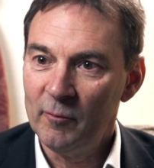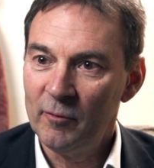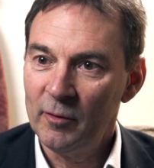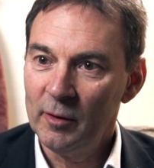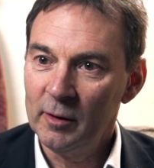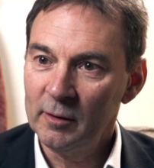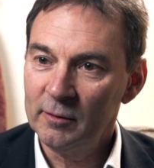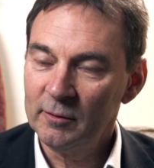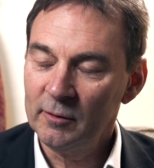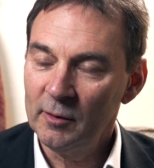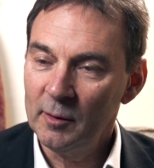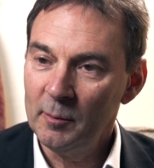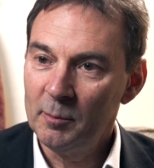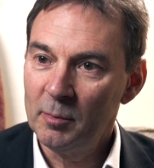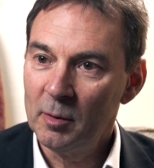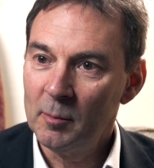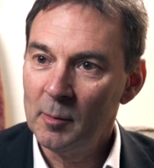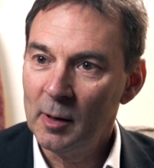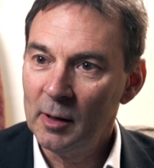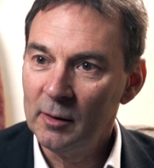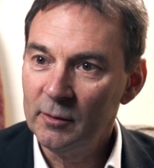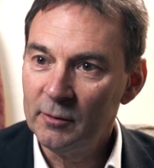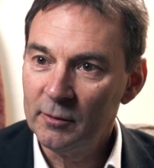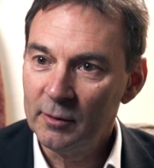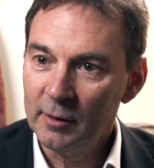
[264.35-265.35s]
Firstly,
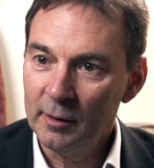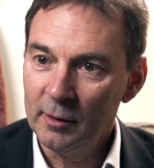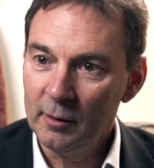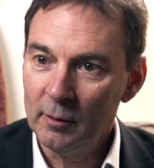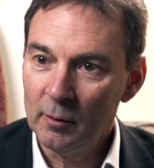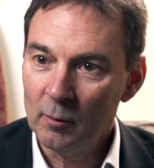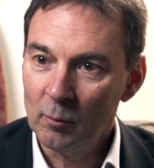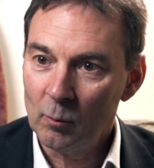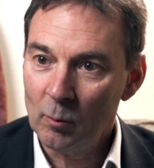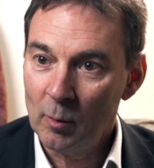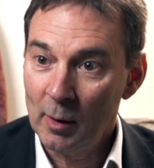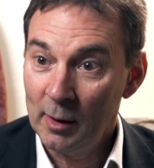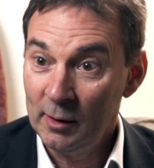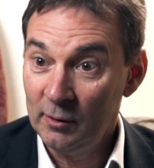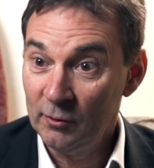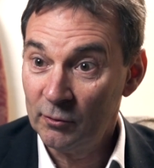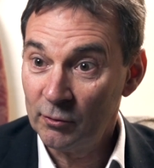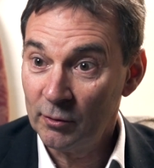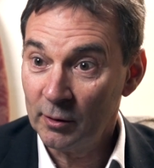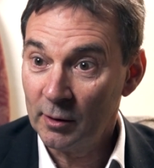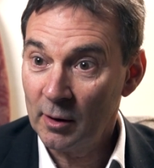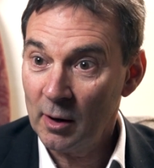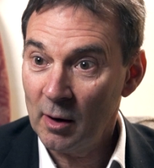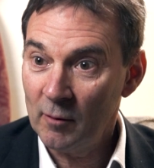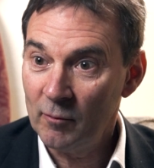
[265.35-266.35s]
promoting
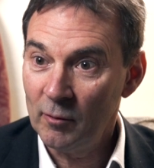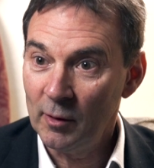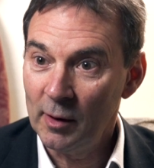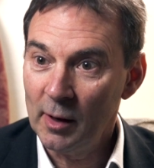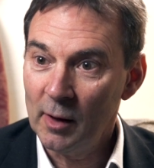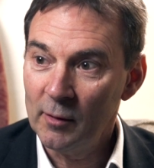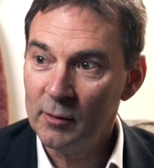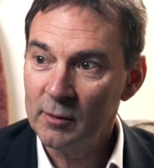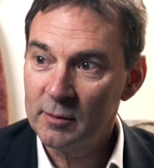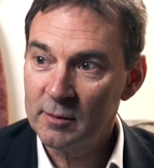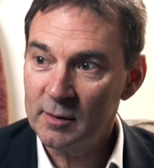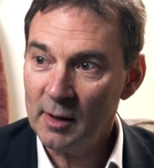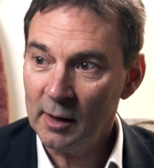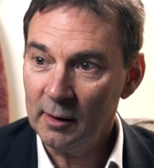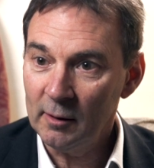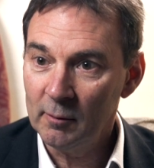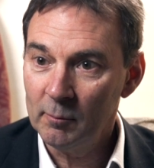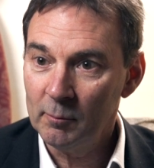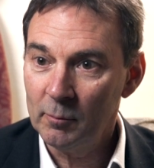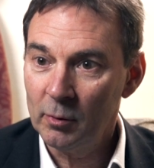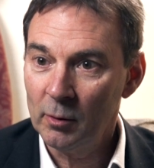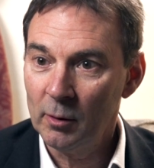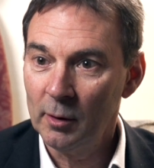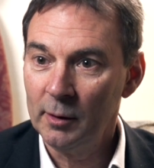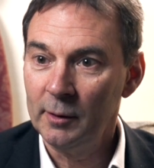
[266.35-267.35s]
Wayne's recovery, and the
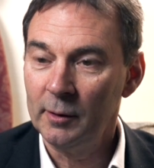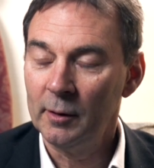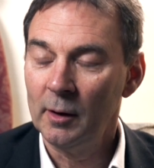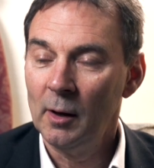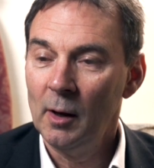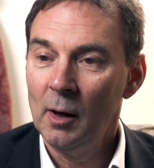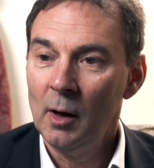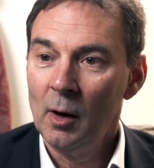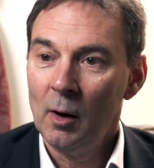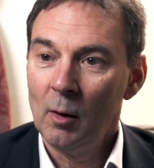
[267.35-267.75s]
second point